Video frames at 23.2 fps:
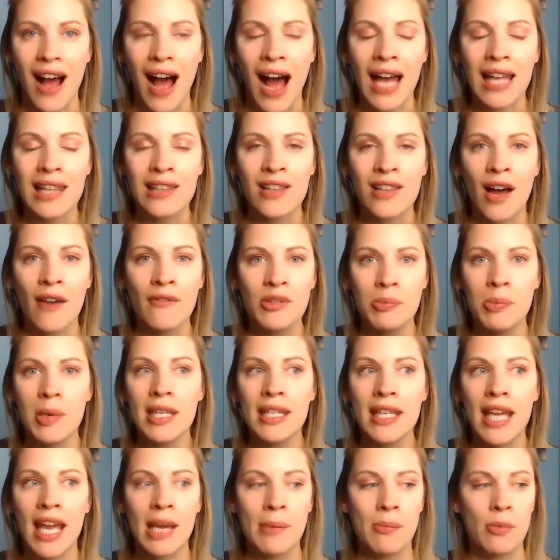I loved
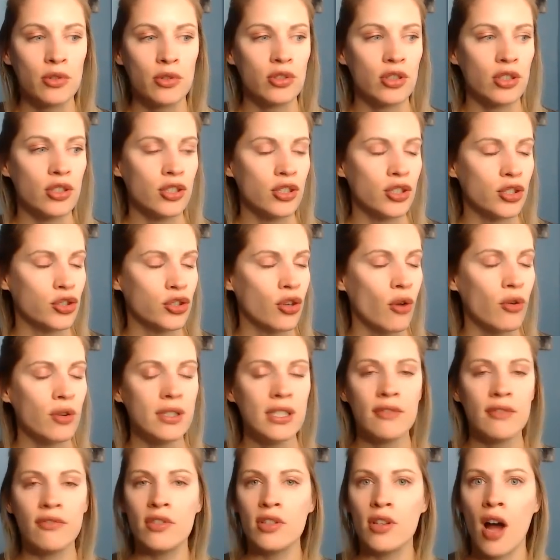being able to just go to
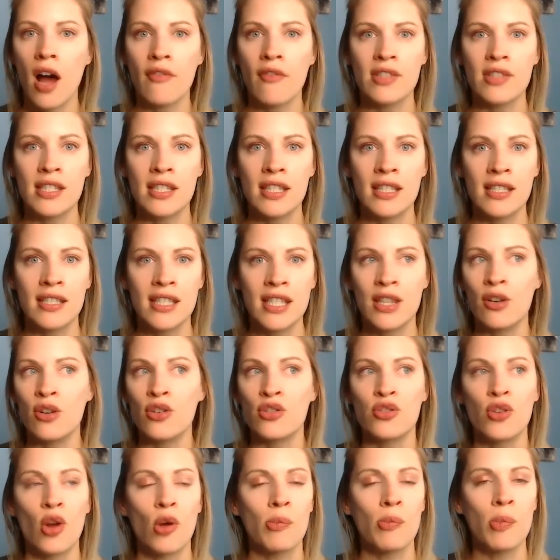different offices.
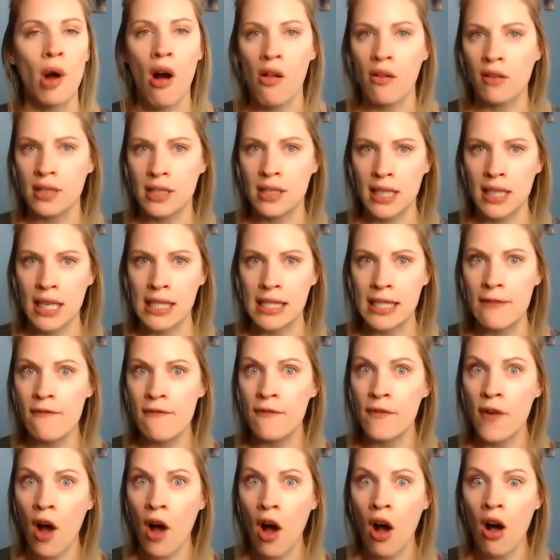There's no politics
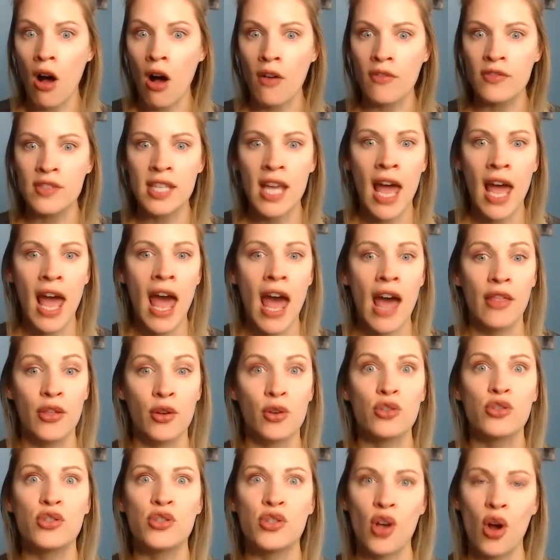involved.
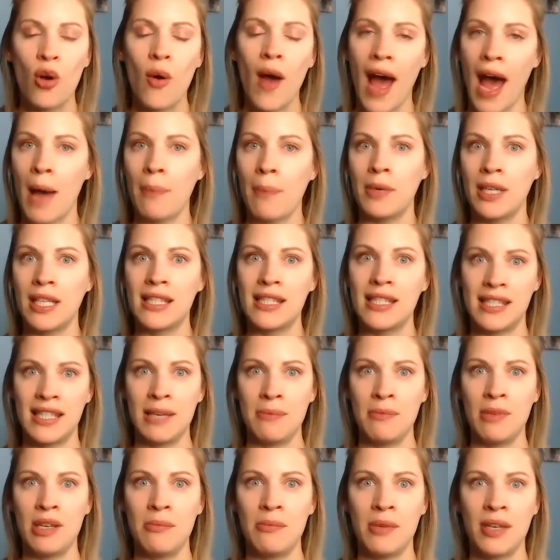They're so happy to
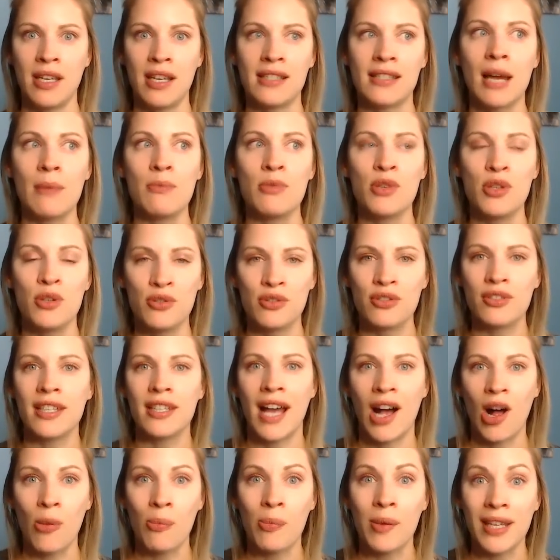see me because I'm usually
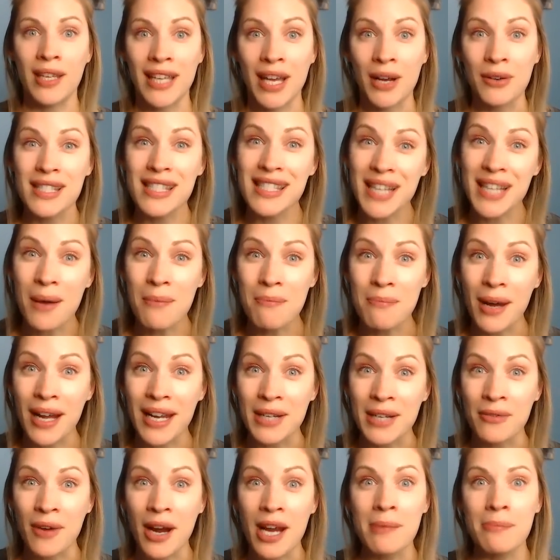helping out
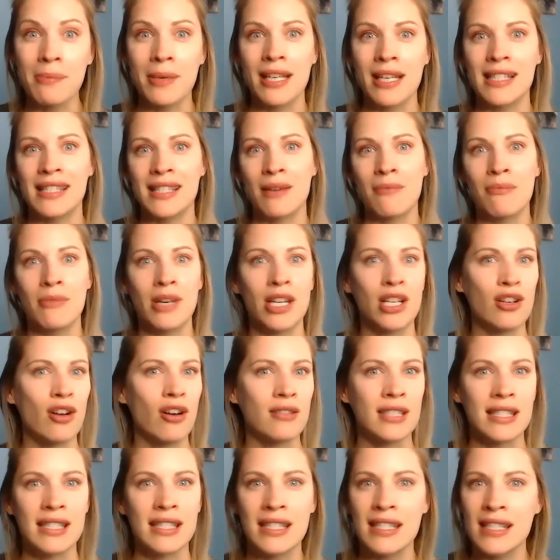somebody, right? Because somebody
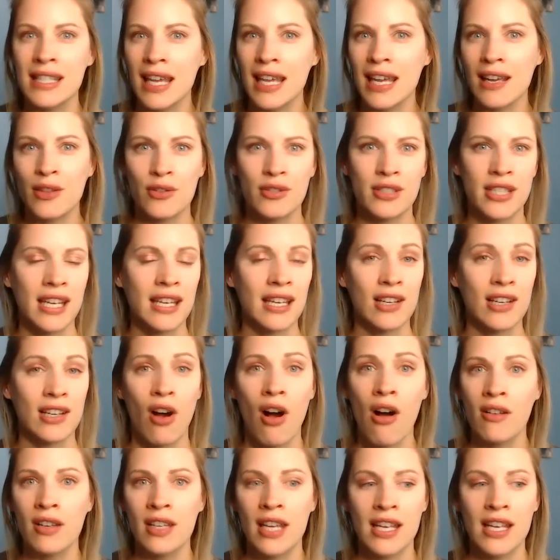called in sick, they're taking
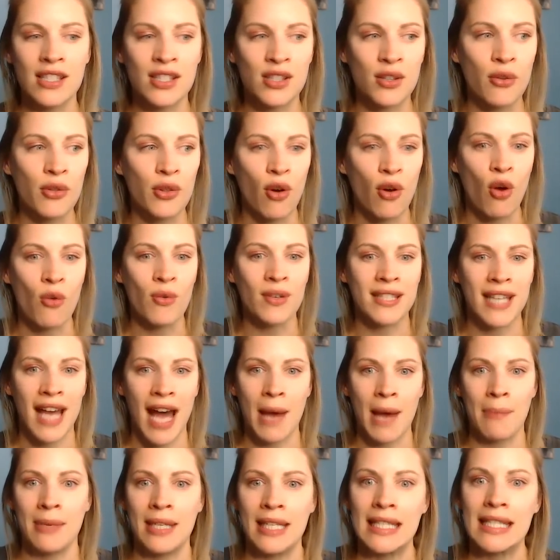holidays, so they're always
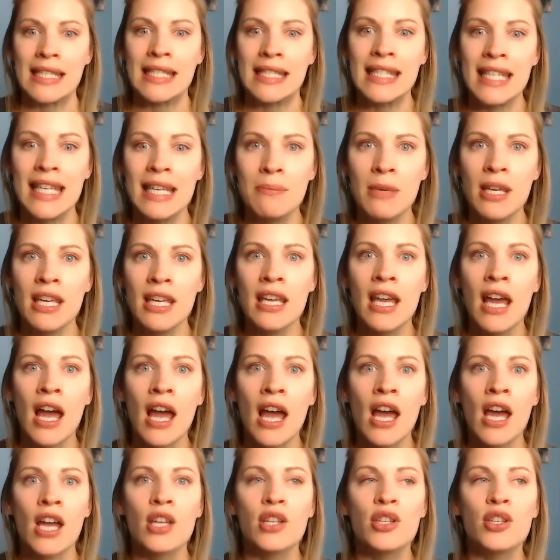happy to see me.
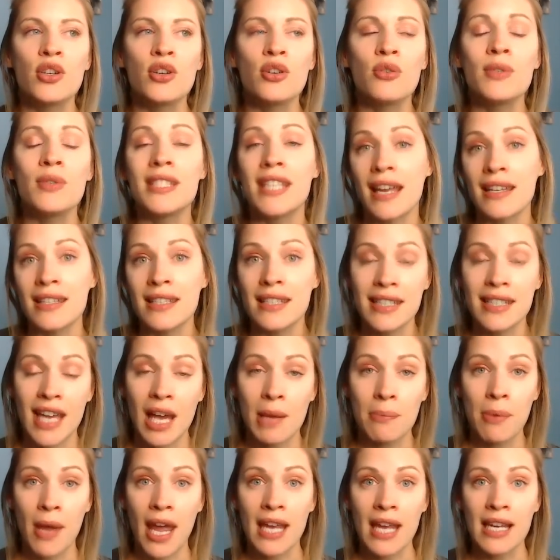You tend to
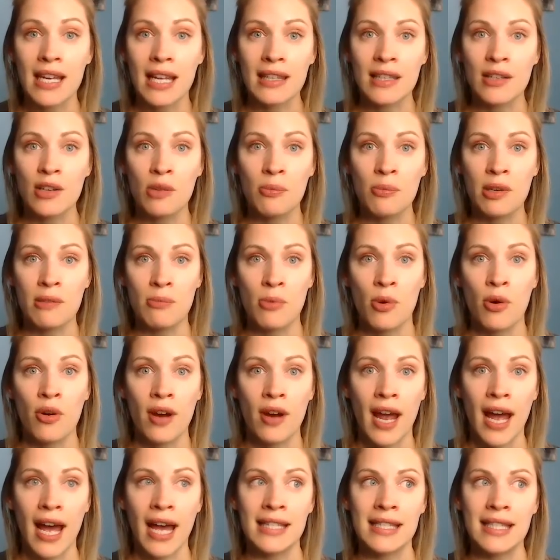get paid a little bit more
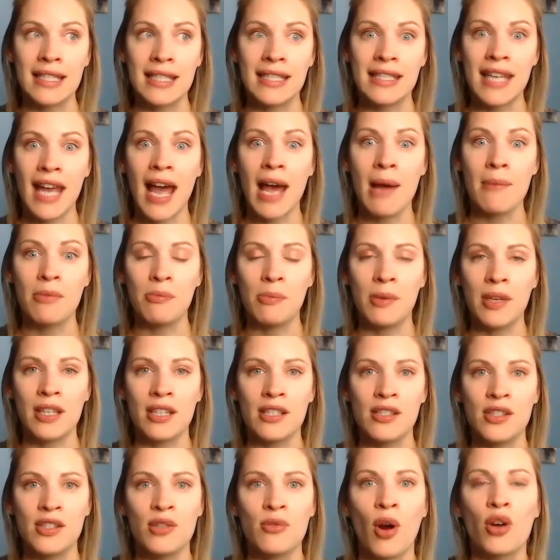as a temp
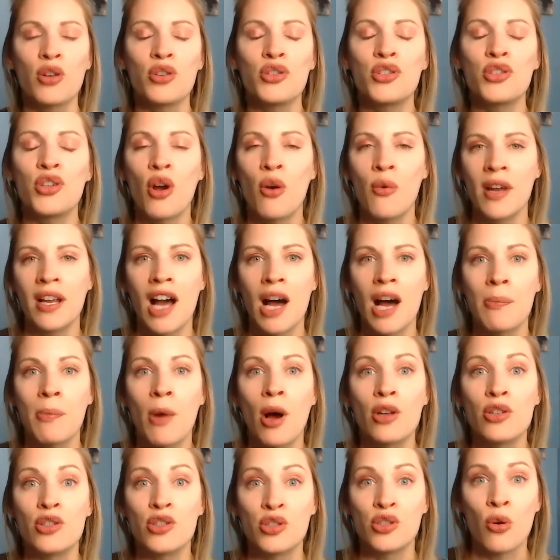because you are showing up
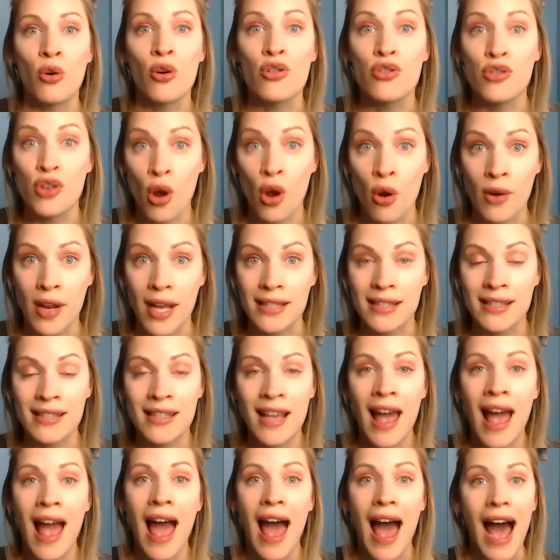on short notice.
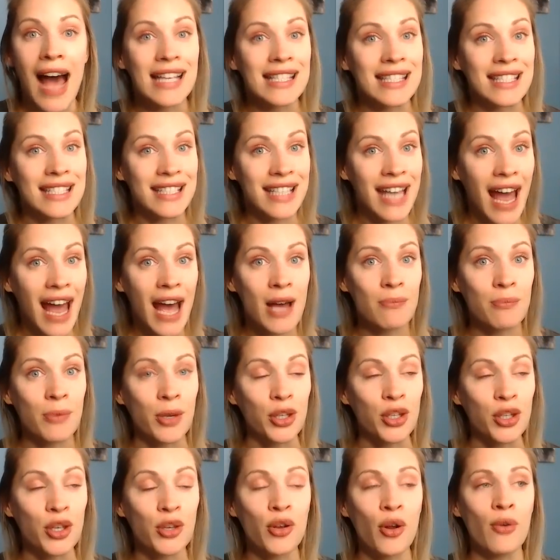As a temp,
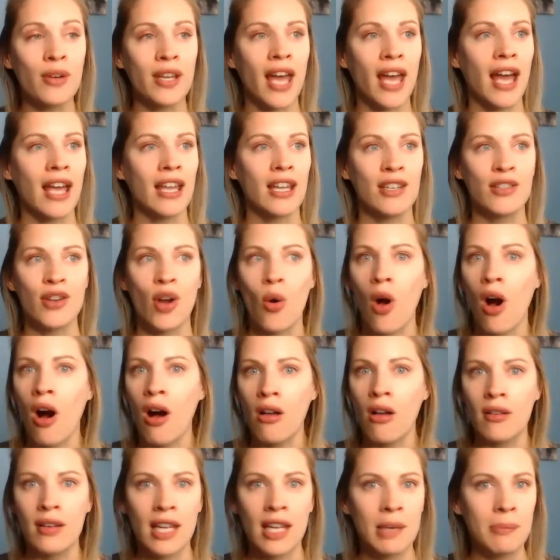you don't get, you know,
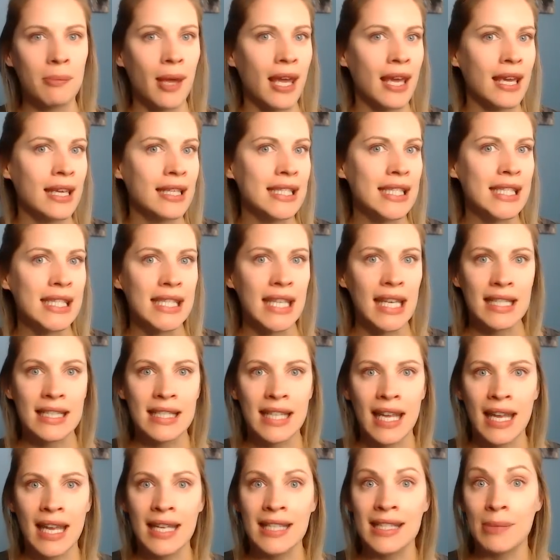holiday pay, sick
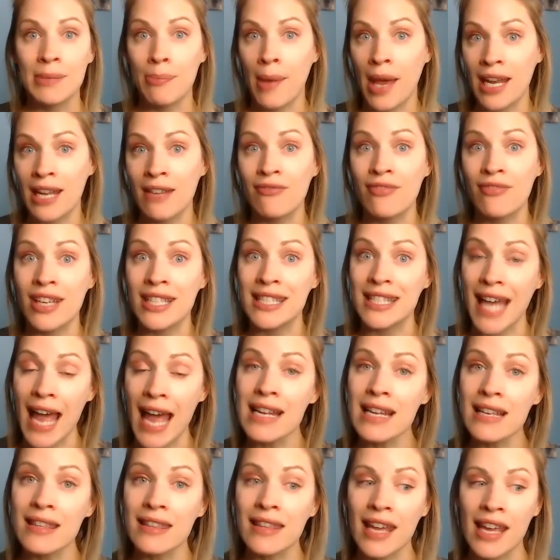days, benefits,
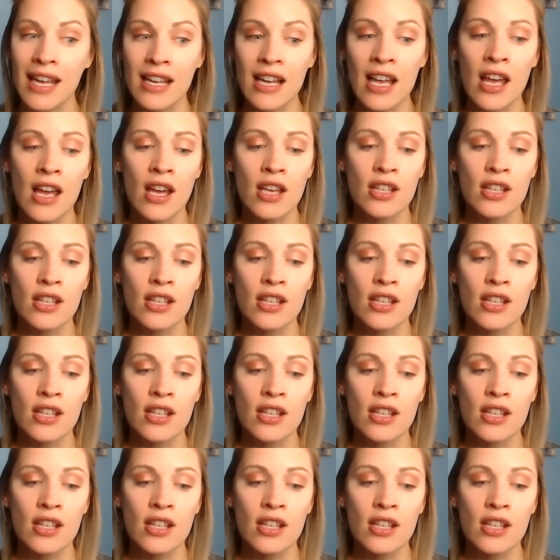anything.